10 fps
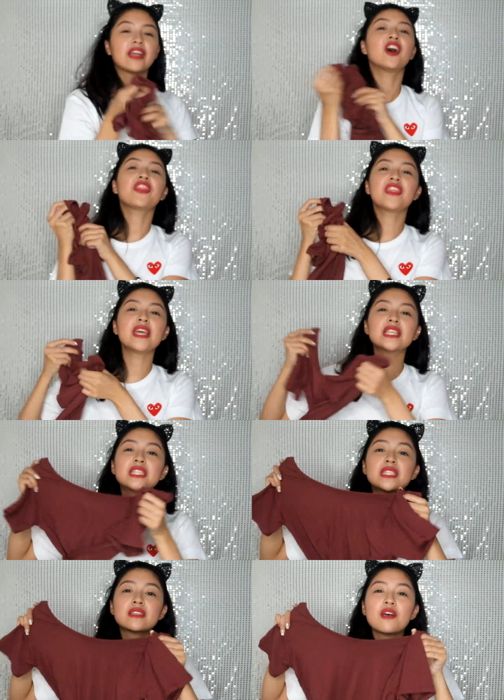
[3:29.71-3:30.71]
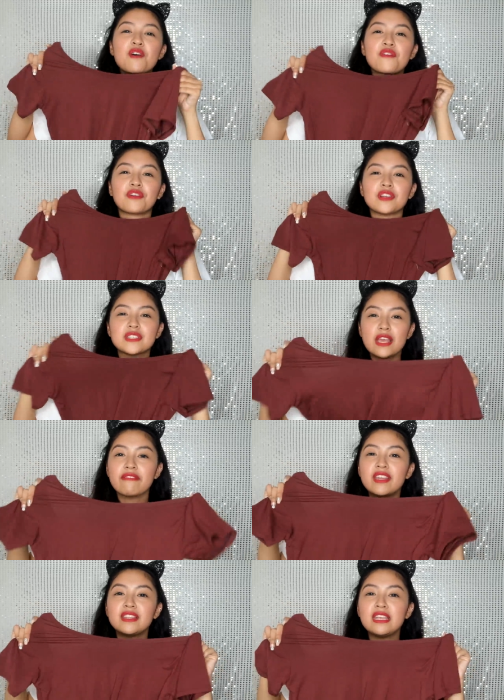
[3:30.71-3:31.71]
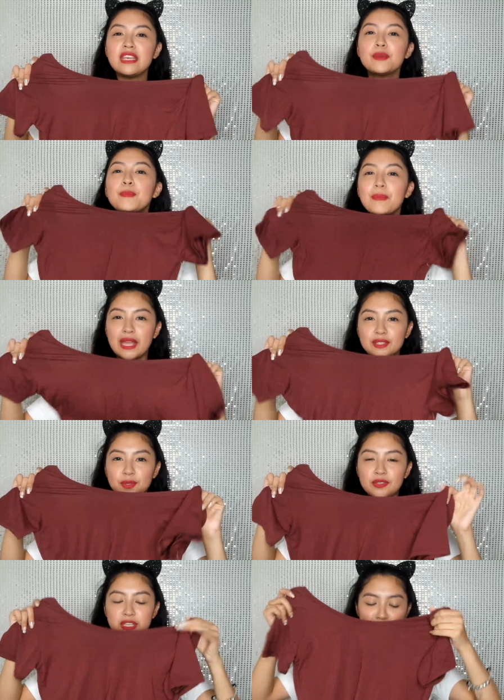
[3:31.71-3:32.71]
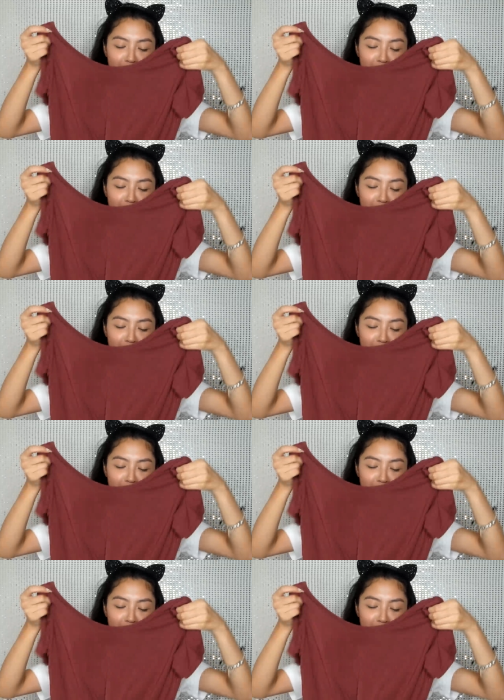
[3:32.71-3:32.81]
I got this for 70 pesos.